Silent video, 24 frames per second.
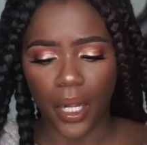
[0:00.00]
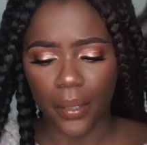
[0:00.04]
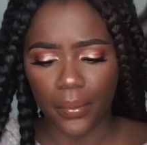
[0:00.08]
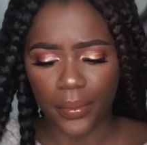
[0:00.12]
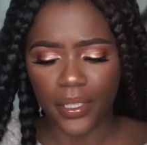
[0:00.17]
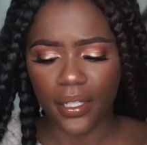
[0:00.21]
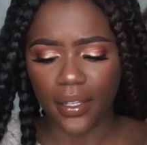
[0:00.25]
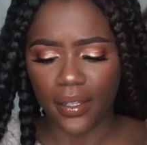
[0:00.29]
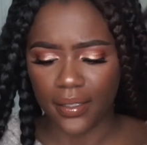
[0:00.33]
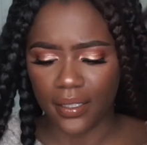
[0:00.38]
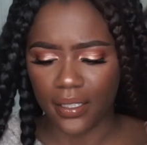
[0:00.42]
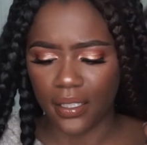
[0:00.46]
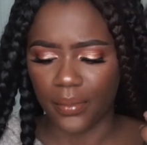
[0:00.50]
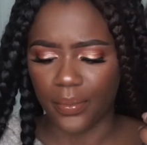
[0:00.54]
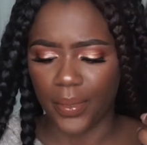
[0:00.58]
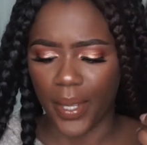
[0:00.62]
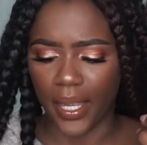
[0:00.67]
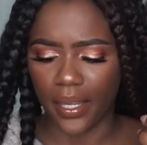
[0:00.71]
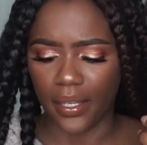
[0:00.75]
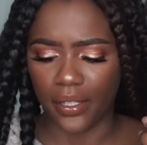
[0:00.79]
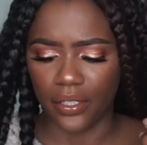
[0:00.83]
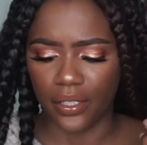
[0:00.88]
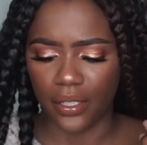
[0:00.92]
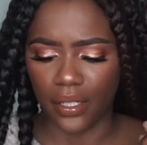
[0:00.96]
probably because of the
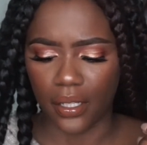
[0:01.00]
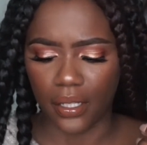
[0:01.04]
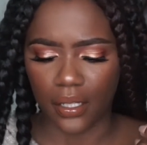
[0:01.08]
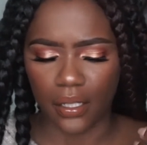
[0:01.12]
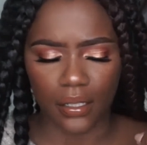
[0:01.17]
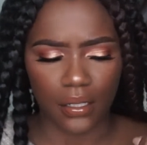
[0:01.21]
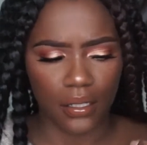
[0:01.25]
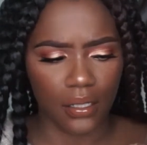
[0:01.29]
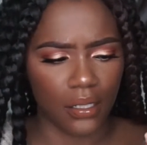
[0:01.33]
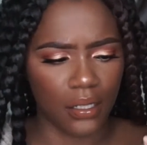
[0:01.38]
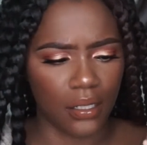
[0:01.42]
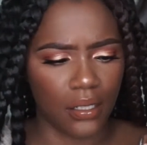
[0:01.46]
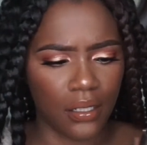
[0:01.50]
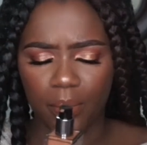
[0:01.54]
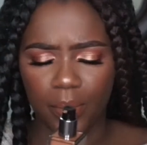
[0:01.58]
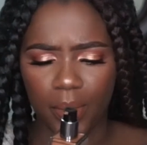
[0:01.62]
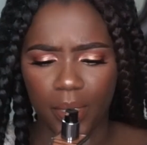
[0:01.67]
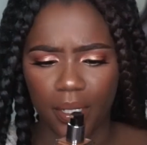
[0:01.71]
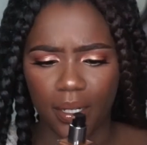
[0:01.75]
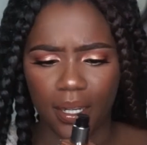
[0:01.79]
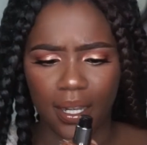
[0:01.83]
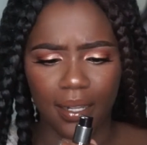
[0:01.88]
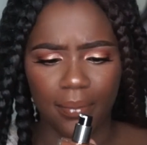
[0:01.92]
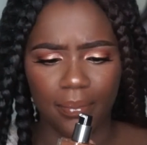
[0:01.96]
packaging.
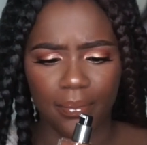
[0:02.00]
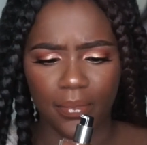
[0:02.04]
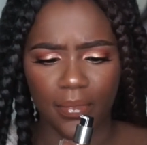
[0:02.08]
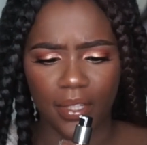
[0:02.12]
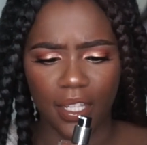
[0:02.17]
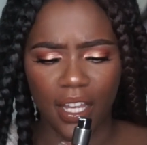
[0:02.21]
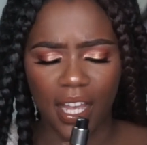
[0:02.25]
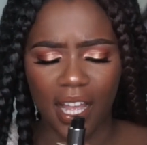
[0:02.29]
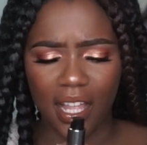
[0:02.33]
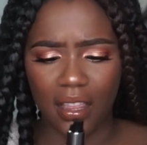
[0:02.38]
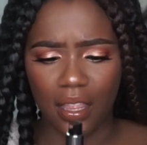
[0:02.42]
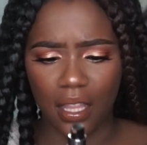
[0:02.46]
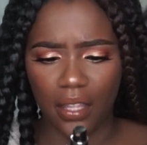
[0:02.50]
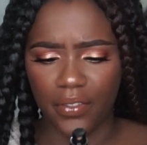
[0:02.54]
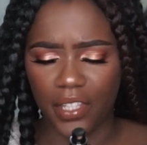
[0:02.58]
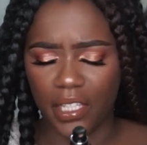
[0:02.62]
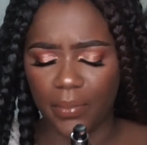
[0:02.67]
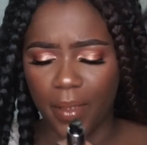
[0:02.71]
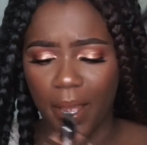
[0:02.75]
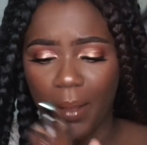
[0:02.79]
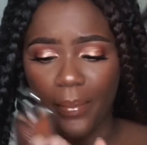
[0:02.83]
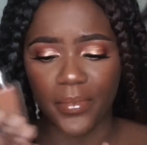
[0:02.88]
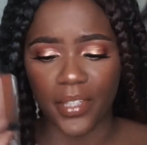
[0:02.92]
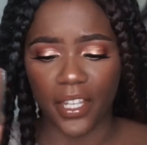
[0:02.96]
But I love this.
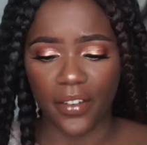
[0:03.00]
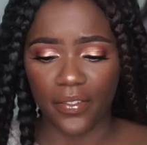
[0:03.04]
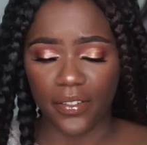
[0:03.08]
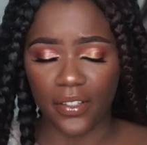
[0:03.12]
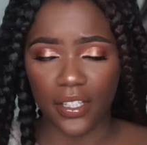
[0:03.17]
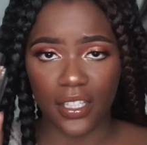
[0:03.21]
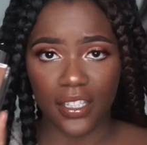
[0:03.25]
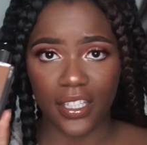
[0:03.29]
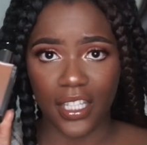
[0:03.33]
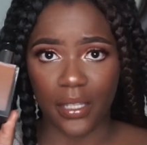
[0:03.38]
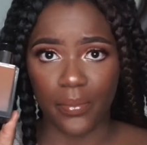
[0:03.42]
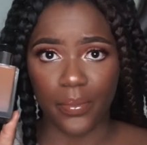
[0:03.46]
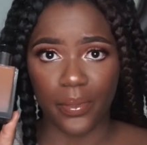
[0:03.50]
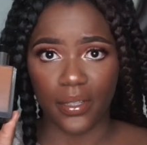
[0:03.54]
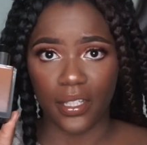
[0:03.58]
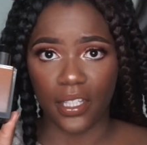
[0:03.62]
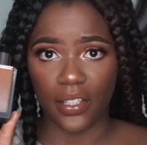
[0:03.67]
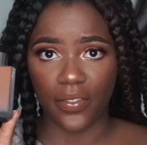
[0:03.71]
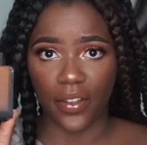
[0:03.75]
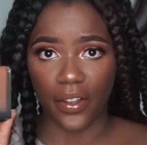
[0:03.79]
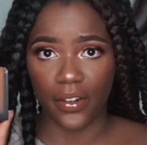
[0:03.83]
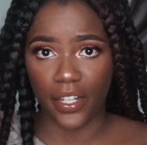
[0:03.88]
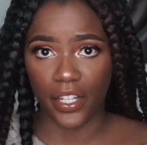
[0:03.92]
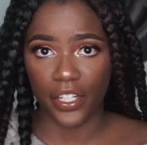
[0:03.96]
I'm definitely keeping
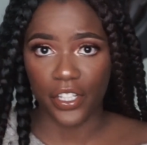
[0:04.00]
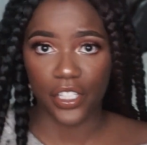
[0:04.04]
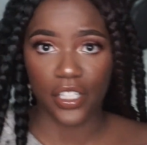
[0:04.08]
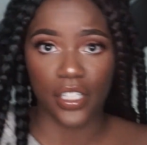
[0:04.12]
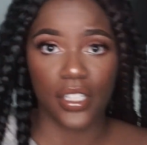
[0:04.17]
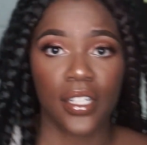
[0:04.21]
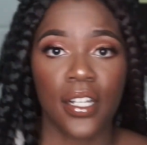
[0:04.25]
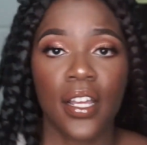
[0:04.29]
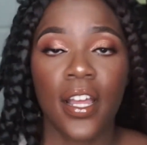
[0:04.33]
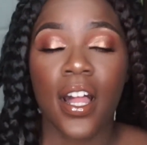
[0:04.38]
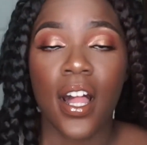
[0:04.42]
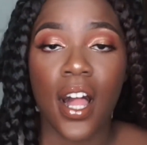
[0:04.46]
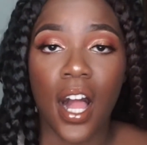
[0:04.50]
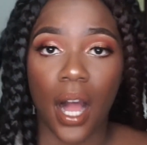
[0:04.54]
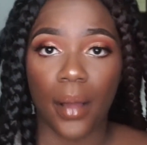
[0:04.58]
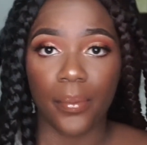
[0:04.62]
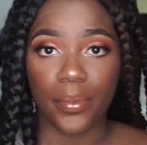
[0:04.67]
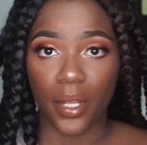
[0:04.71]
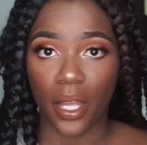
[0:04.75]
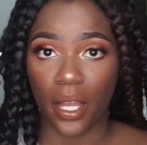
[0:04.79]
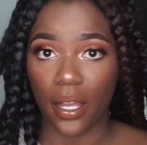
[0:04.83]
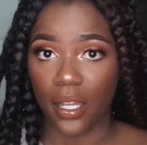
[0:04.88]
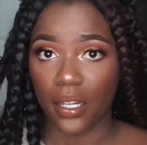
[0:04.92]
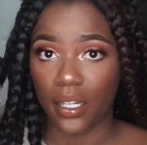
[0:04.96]
this foundation.
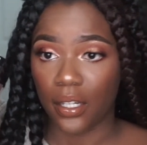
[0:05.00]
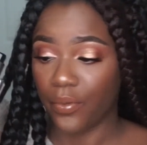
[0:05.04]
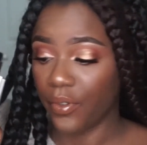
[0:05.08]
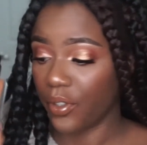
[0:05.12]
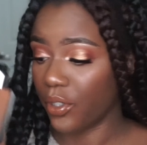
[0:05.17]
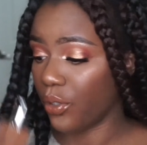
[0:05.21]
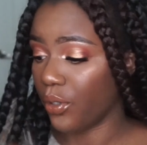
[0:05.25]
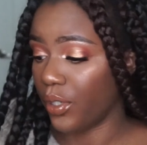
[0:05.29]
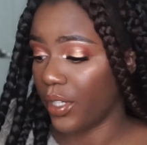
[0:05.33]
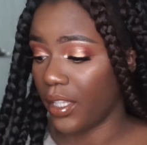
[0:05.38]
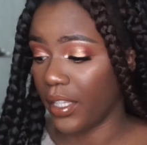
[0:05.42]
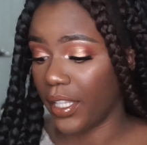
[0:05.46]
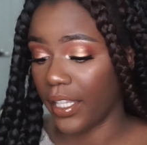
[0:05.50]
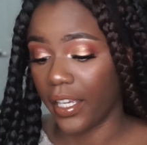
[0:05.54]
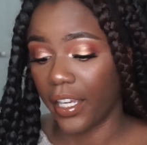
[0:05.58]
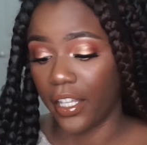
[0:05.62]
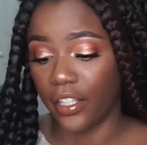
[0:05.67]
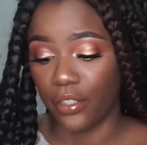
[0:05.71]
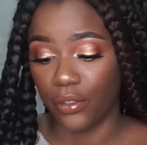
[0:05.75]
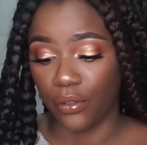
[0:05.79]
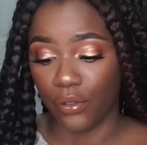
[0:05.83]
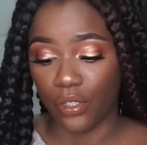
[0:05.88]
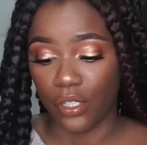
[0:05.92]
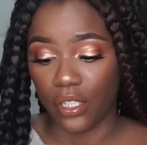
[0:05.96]
I'm not gonna return it like
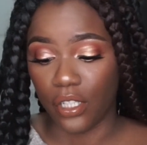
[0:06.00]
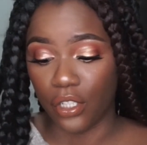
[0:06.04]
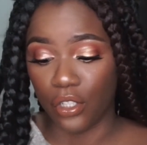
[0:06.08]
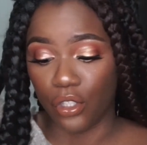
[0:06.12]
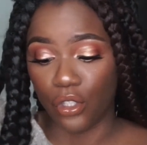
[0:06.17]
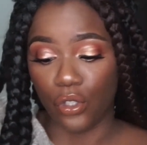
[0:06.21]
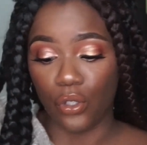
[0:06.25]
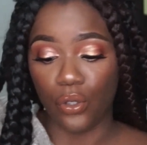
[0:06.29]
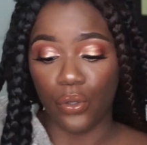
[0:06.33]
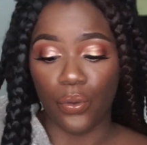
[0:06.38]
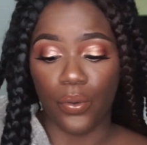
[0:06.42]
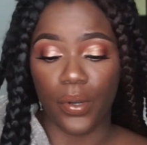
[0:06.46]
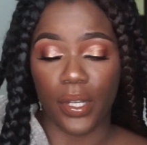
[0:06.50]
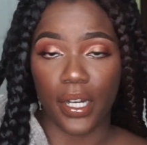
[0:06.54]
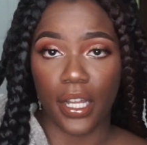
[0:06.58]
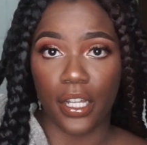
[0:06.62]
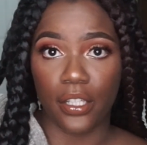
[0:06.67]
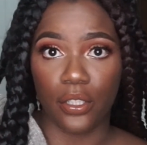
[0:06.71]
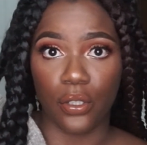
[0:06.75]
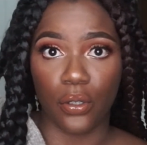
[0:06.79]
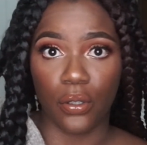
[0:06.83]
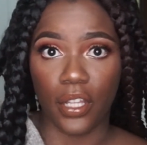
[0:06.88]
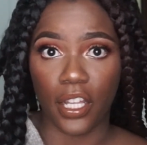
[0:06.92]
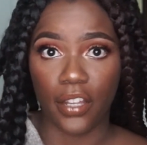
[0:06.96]
I usually do when I
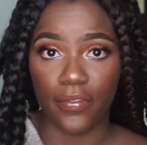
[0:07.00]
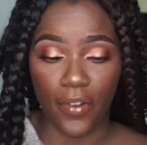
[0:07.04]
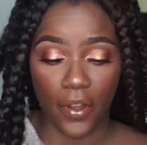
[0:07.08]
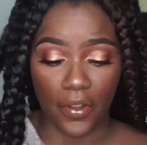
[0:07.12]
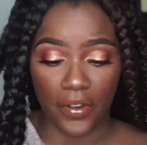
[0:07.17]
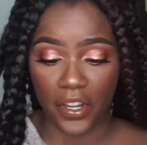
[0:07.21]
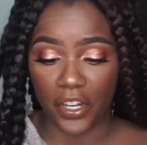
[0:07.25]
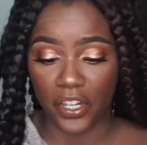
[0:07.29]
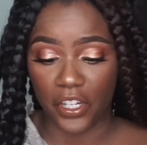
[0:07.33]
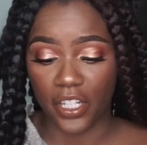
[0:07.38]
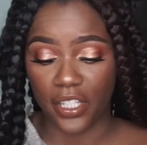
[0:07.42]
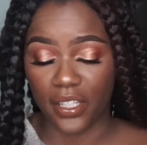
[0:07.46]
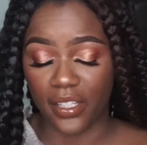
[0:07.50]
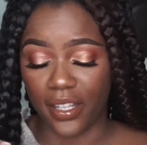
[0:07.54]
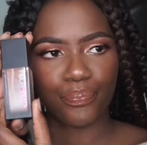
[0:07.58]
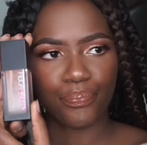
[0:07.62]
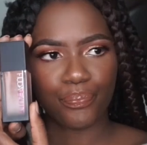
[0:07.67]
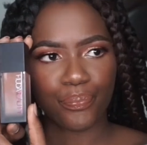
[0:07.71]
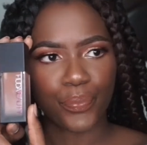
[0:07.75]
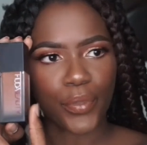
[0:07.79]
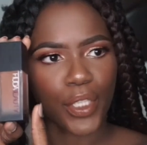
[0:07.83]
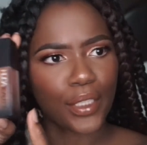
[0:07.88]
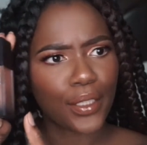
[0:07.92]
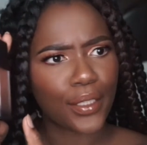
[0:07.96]
don't like foundations.
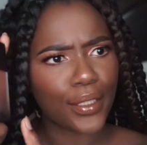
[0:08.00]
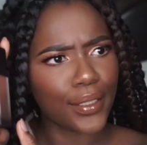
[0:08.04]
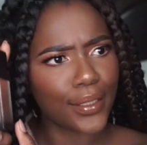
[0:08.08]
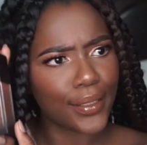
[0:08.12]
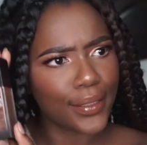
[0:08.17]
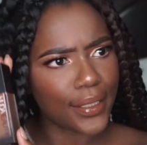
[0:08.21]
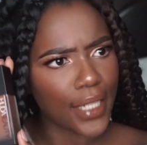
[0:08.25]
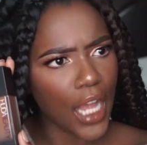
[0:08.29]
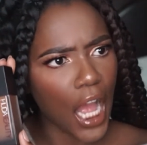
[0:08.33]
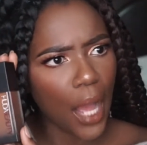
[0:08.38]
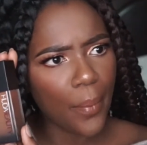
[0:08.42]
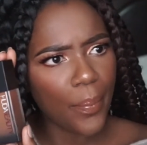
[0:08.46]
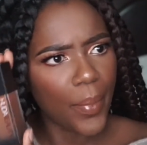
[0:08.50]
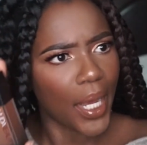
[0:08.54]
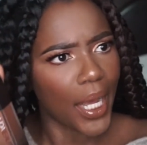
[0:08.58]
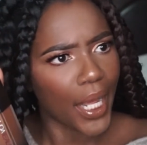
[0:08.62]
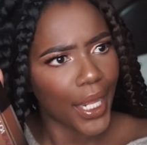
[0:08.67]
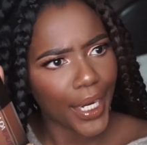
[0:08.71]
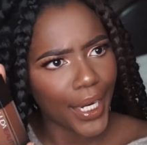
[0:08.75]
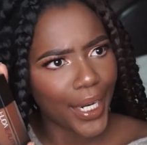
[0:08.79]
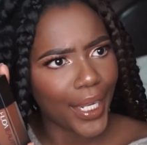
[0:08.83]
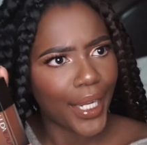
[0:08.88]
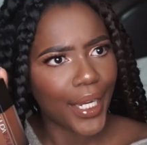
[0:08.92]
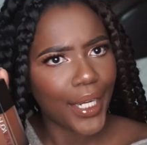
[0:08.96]
Good job,
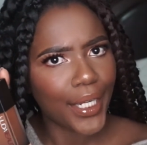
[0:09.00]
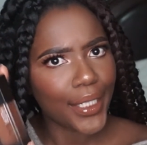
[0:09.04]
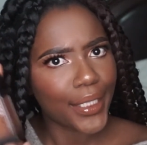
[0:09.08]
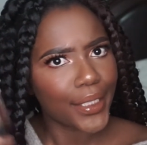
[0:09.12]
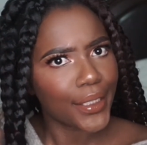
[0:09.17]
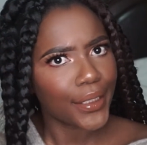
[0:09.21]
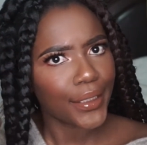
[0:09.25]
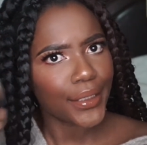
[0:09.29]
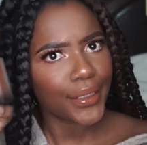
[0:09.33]
Huda.